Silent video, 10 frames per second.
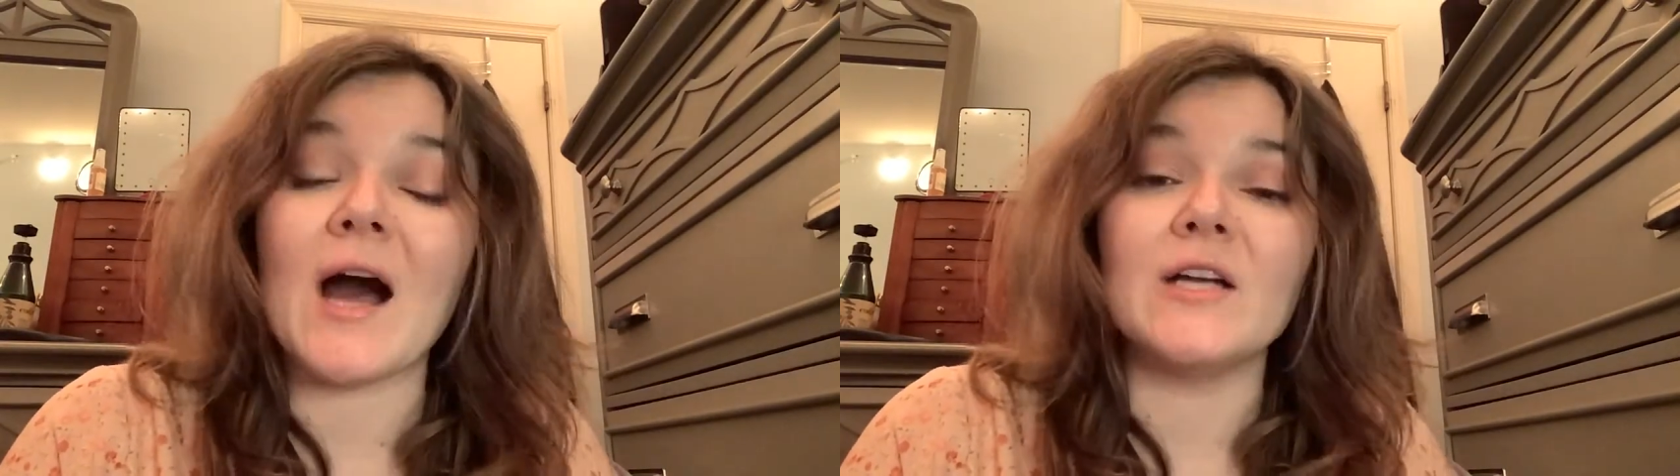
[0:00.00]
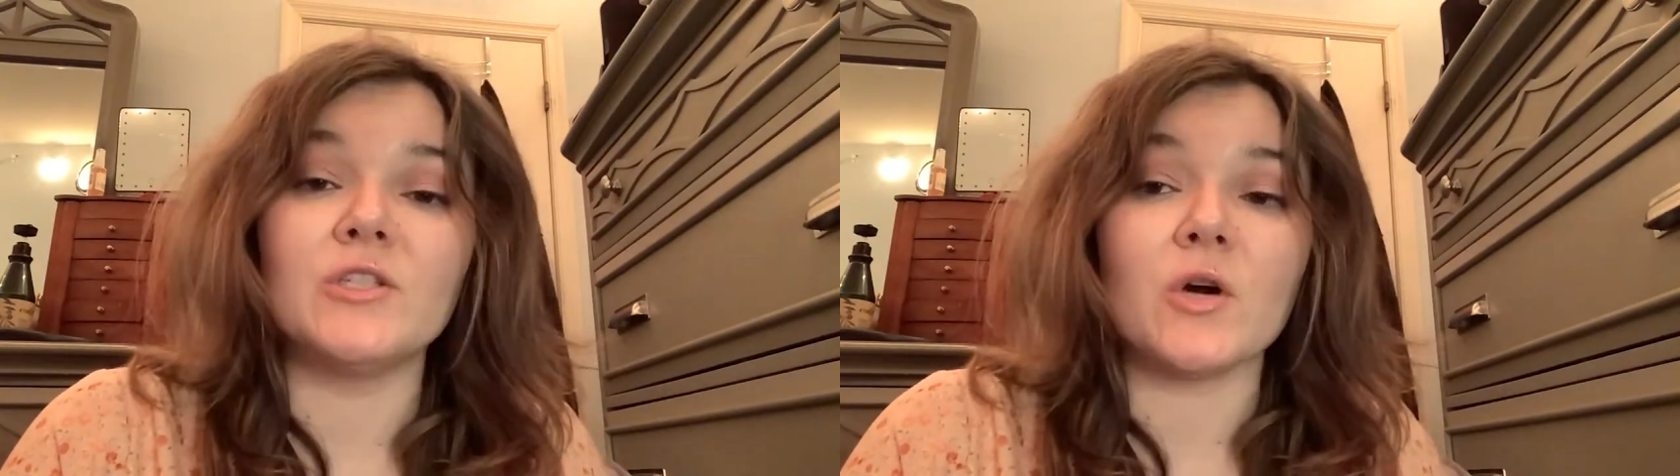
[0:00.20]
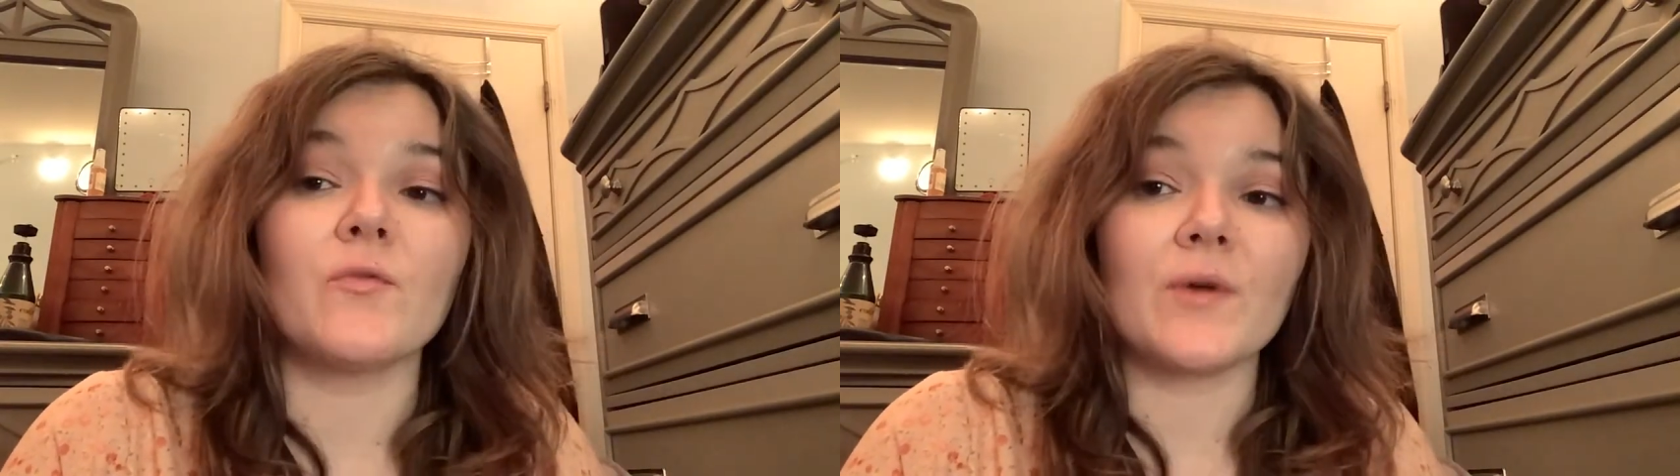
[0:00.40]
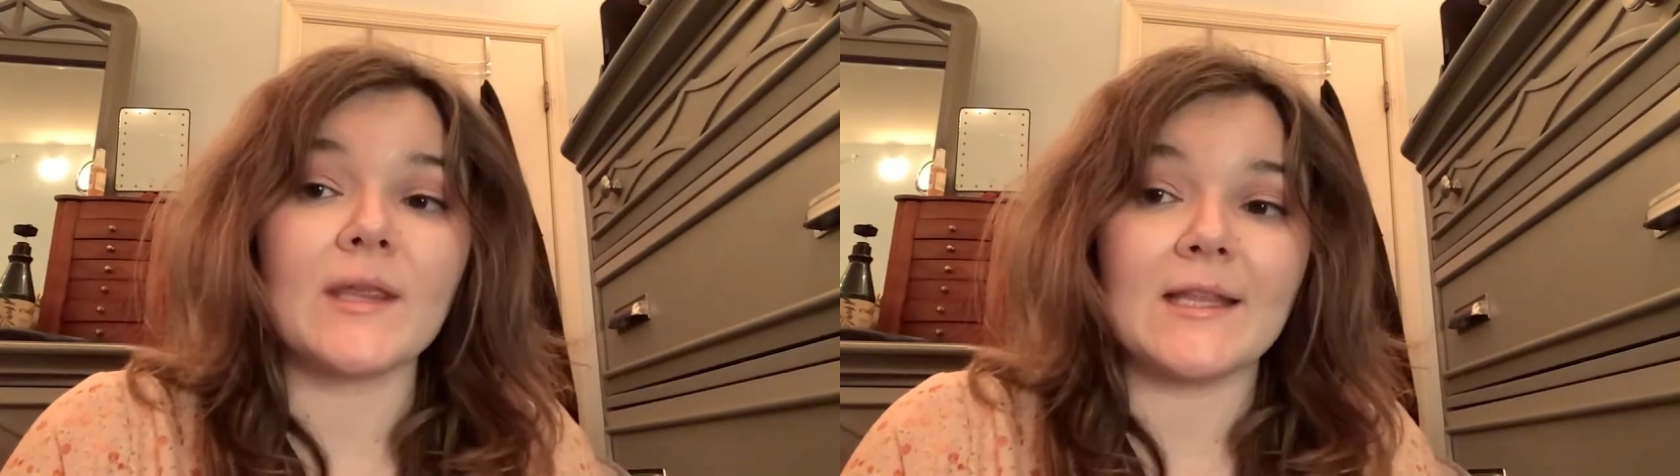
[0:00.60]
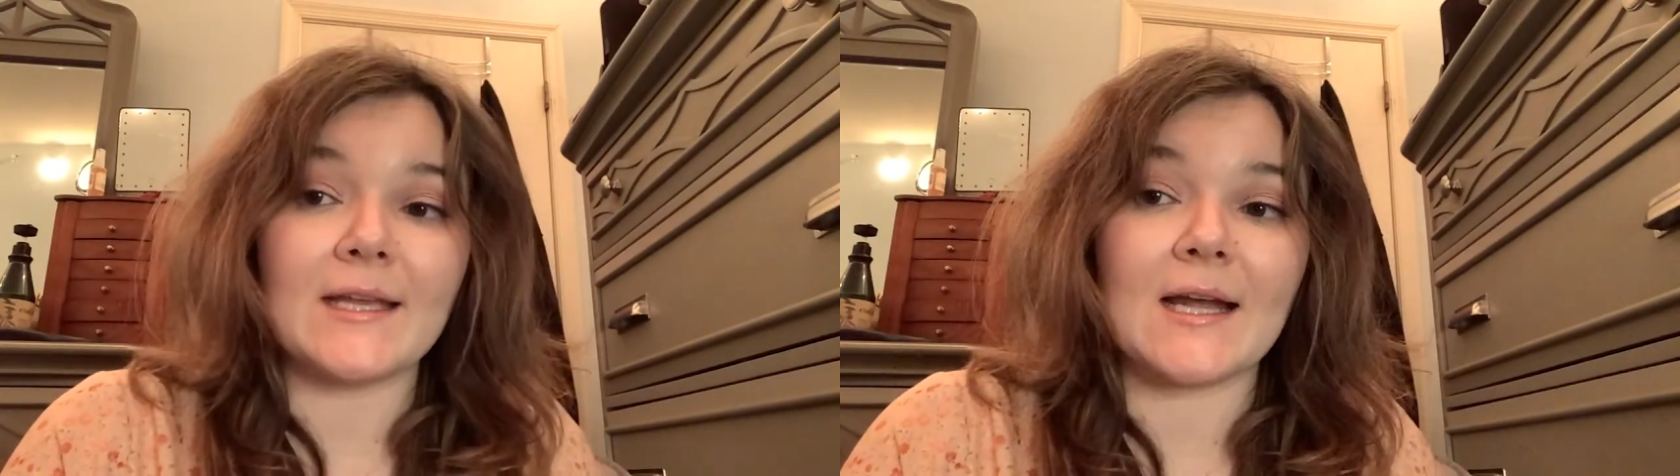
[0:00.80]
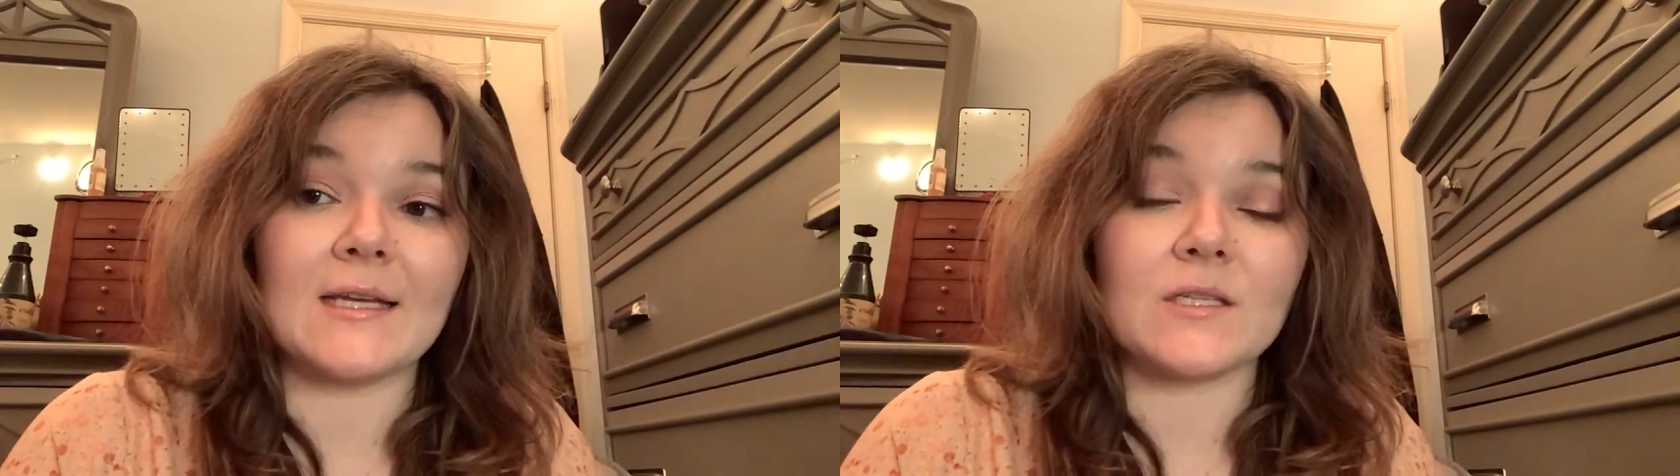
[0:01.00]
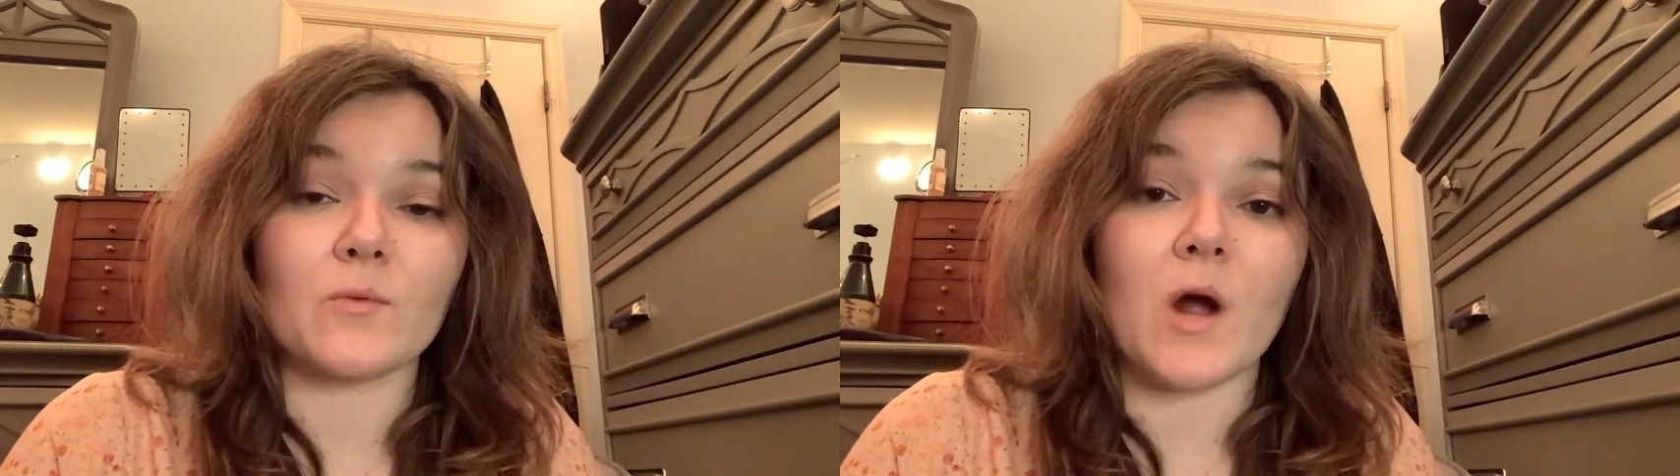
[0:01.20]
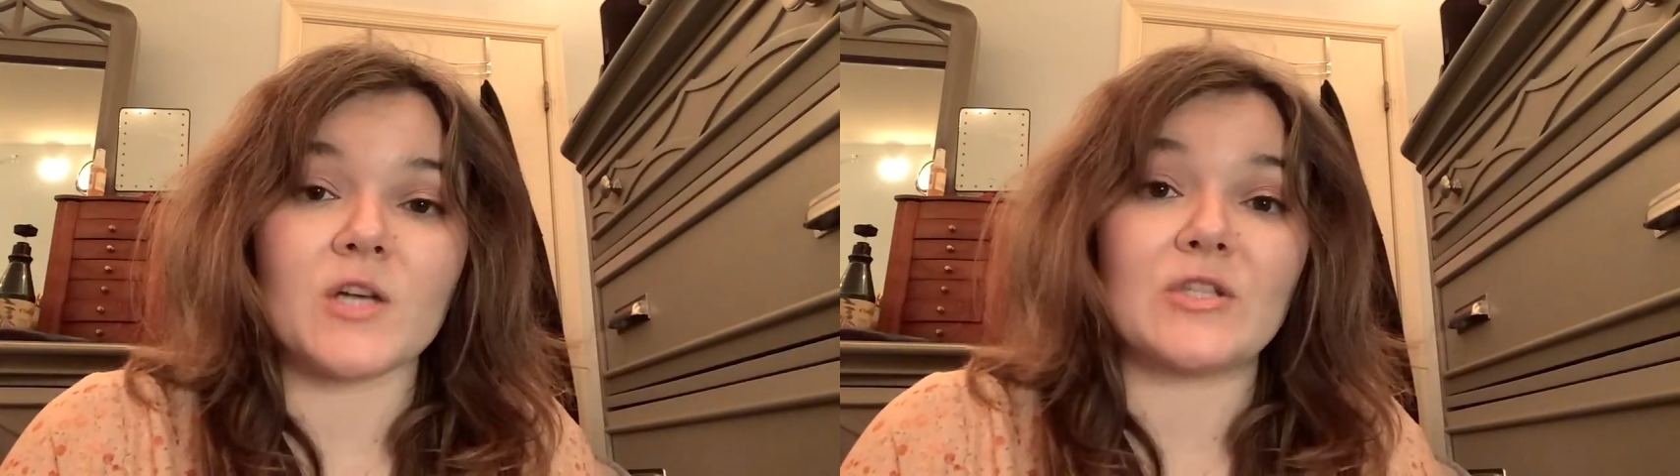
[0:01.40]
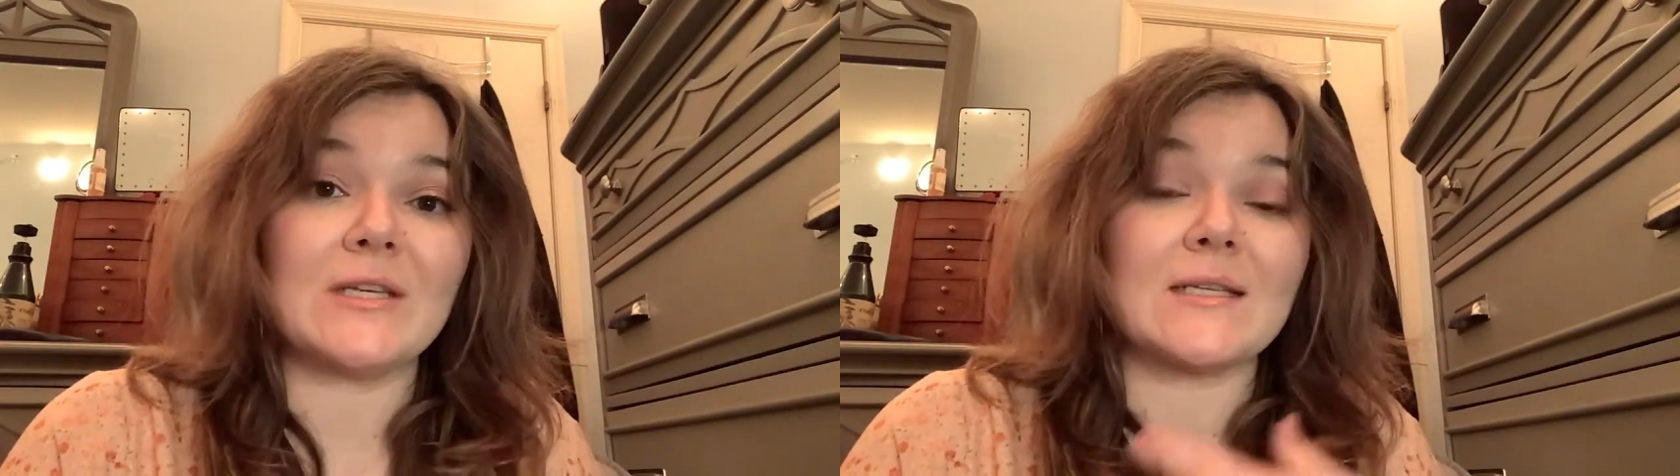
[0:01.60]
I don't really think I need to watch the